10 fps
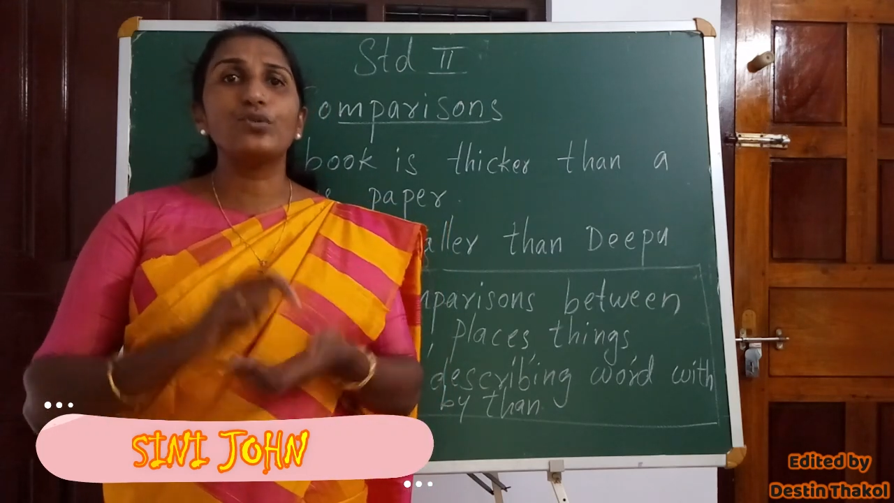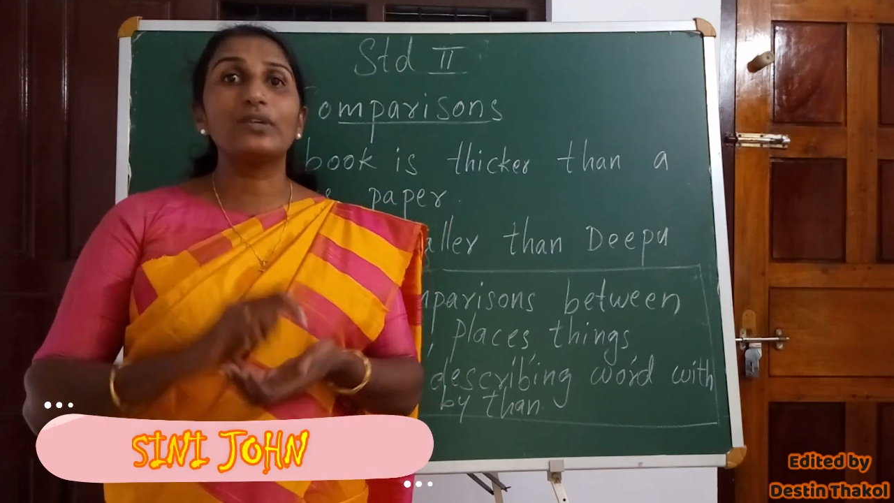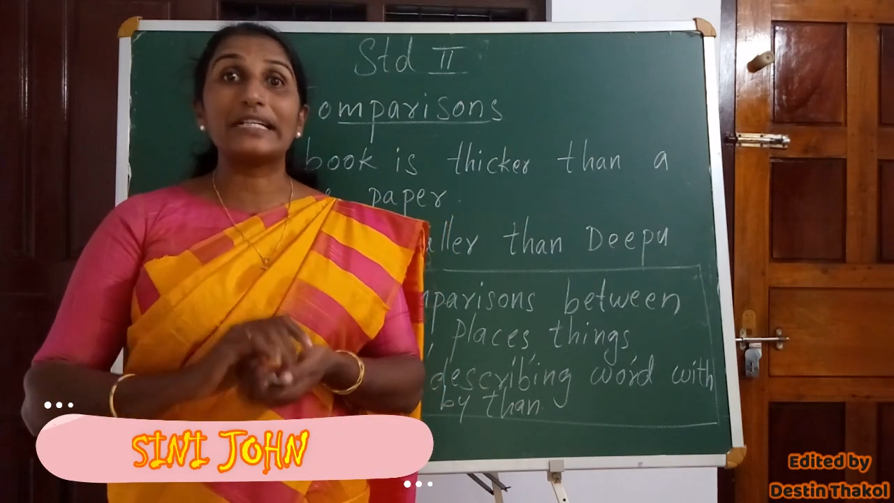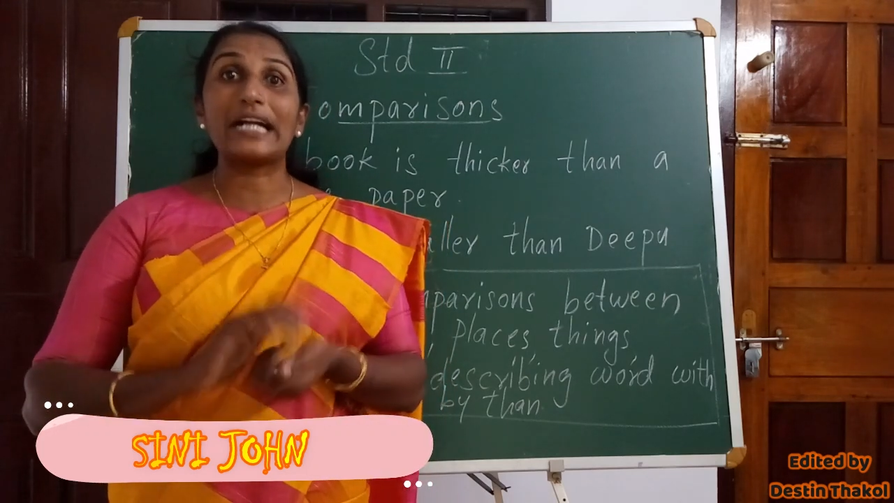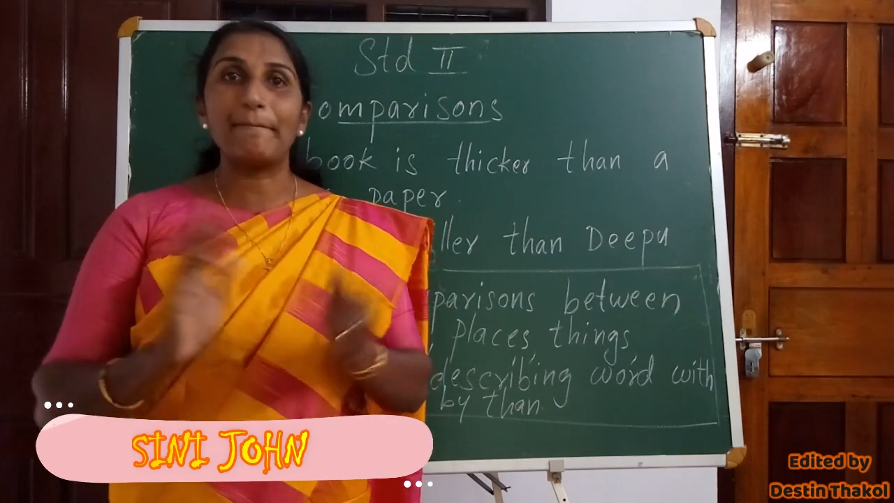
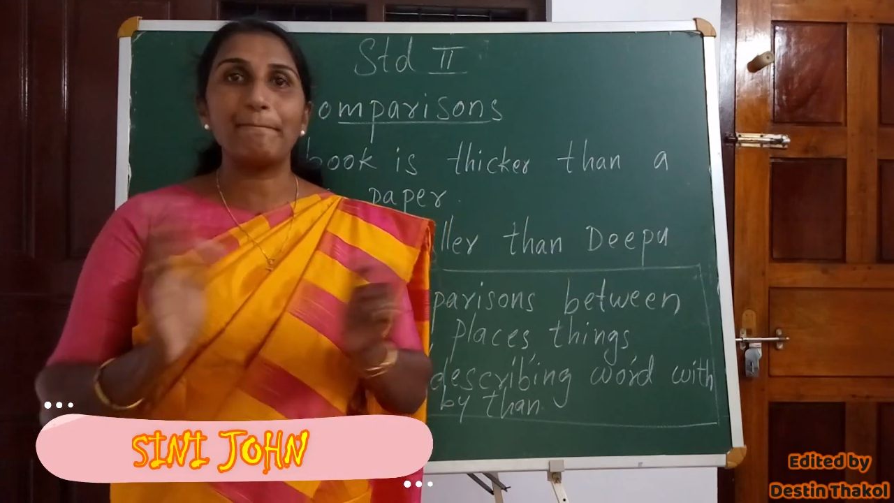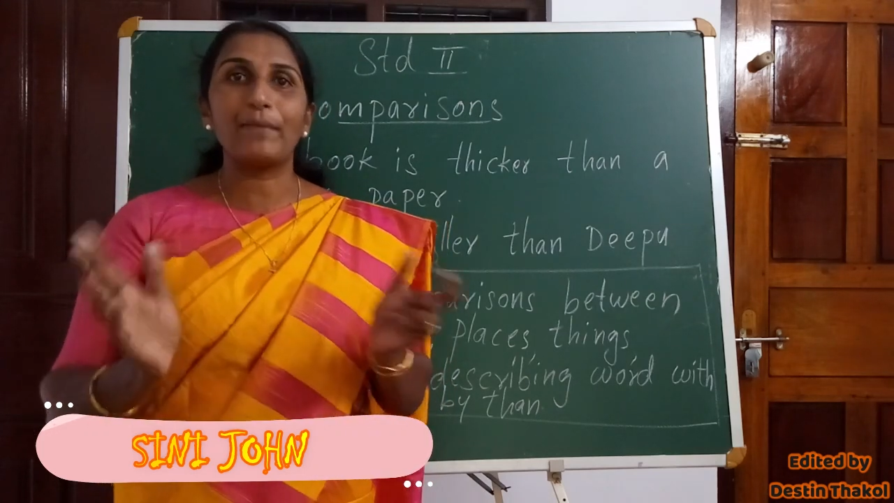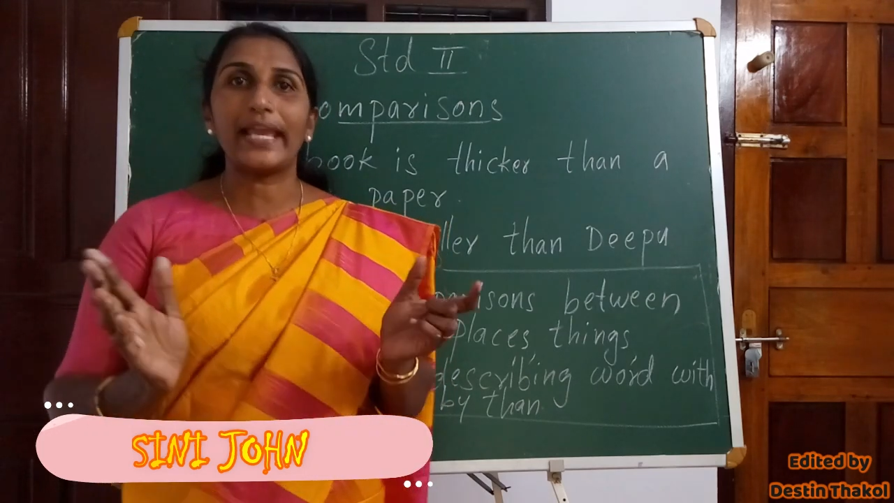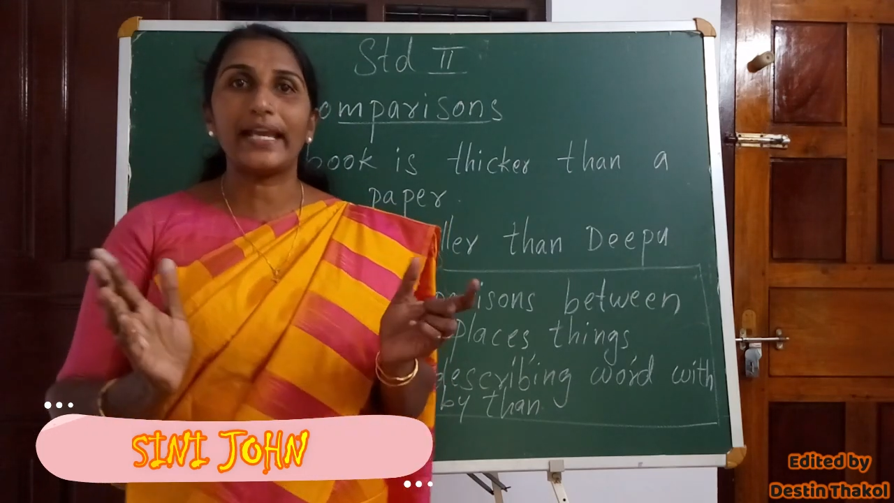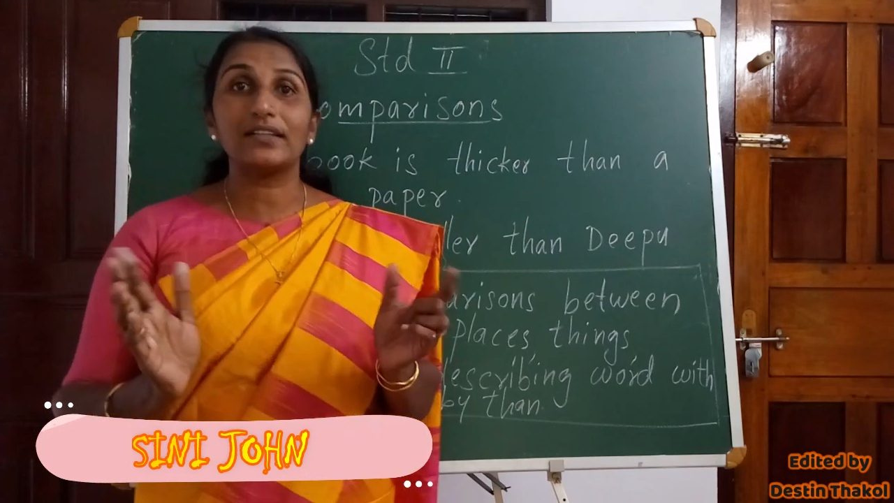to
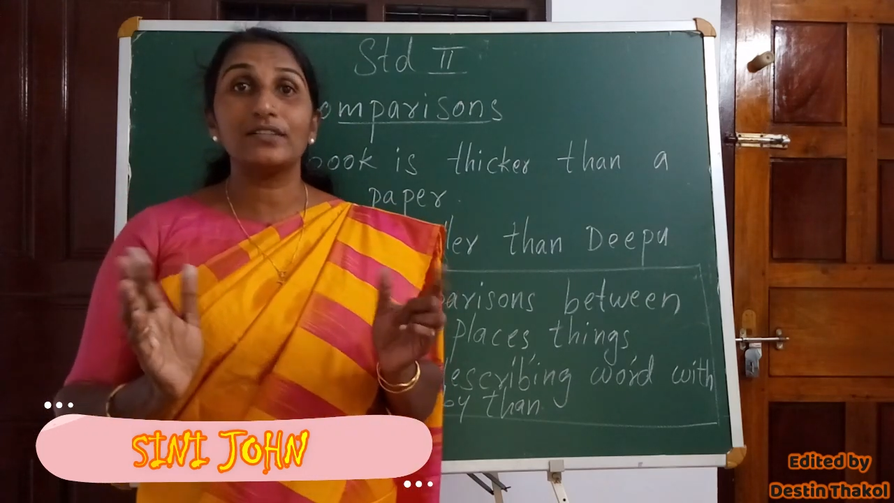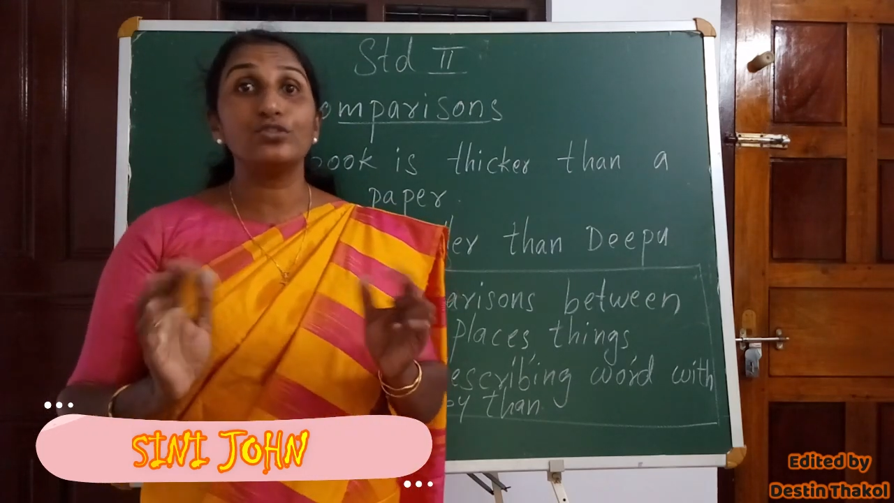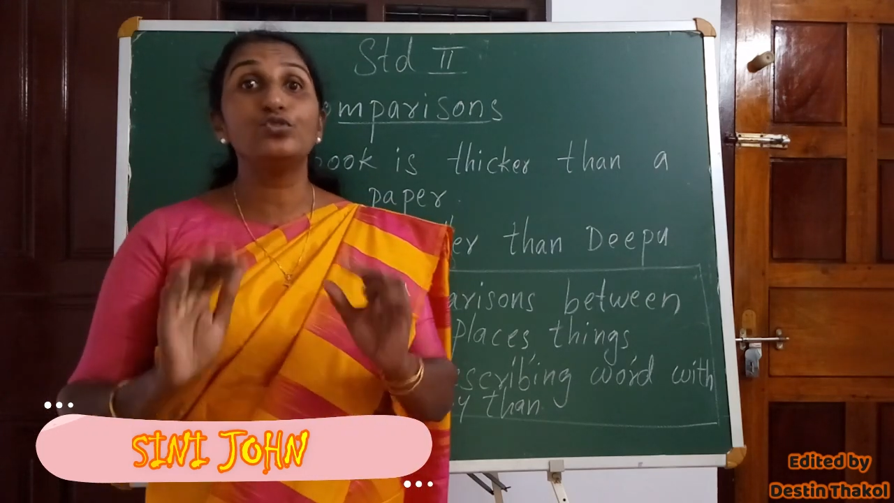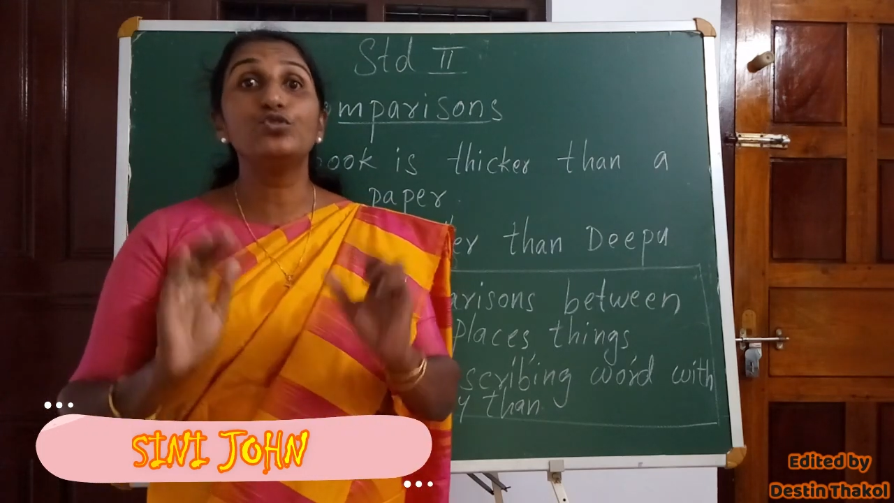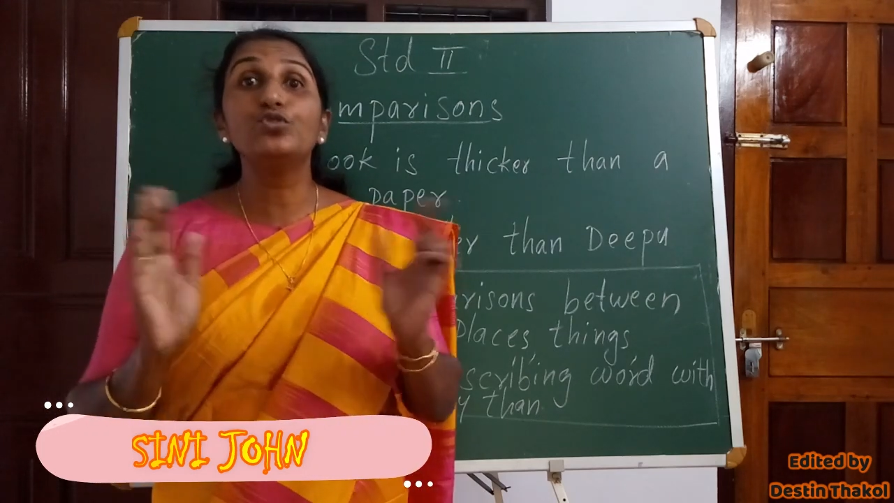compare